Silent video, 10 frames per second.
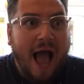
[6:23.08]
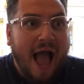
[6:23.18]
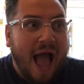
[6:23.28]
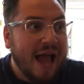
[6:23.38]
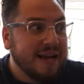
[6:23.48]

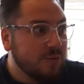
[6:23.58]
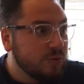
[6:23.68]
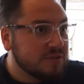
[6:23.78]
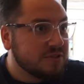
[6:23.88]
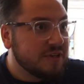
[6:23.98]
and it
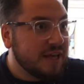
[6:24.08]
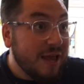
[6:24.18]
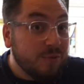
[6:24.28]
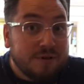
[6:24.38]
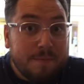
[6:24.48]
was
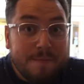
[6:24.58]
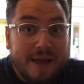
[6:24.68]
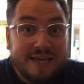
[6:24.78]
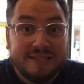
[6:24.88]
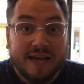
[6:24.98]
it was
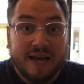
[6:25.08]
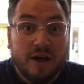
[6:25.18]
amazing.